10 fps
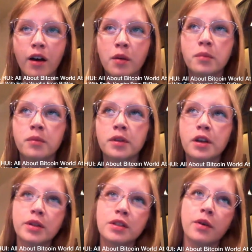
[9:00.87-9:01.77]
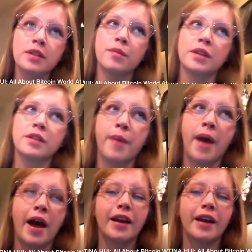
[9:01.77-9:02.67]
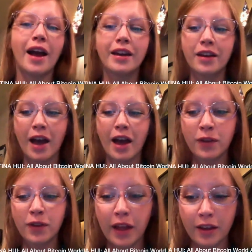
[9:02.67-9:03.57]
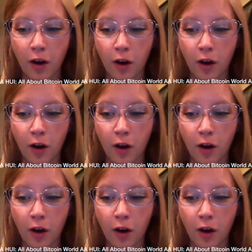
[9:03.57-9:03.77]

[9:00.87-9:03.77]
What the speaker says: it's always a mixed bag. I feel like